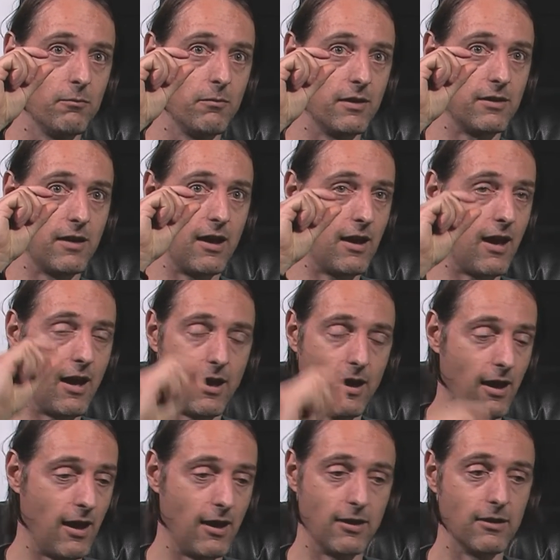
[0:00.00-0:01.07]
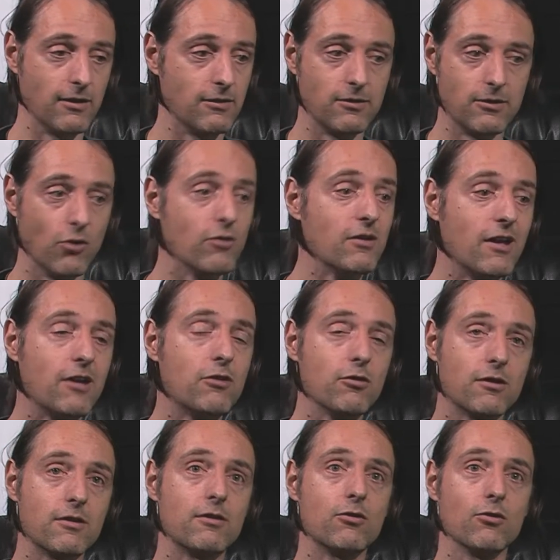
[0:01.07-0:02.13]
But I don't
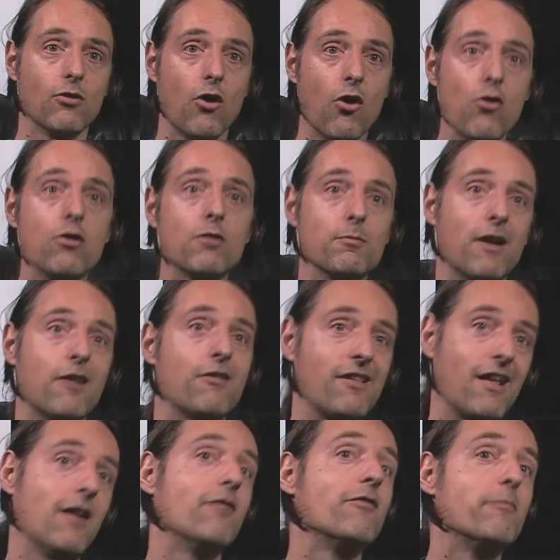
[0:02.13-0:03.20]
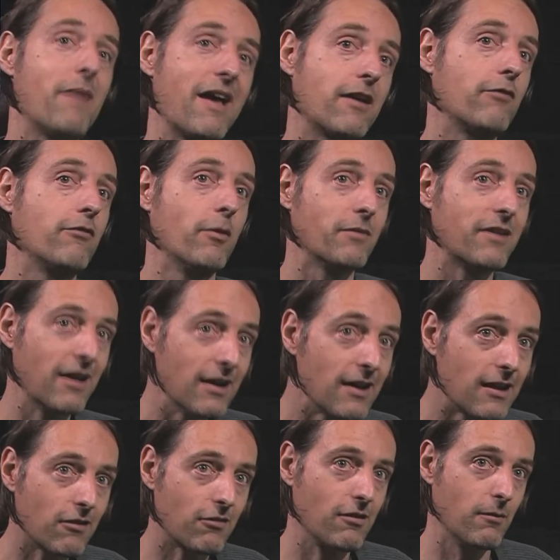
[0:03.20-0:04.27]
need to hold myself back from
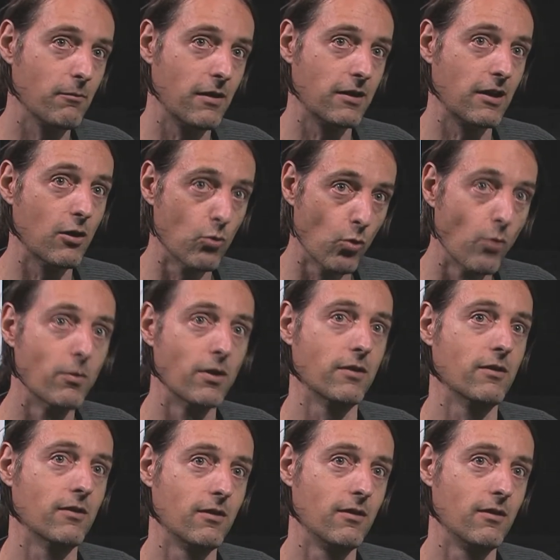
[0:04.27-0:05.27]
killing somebody, a woman.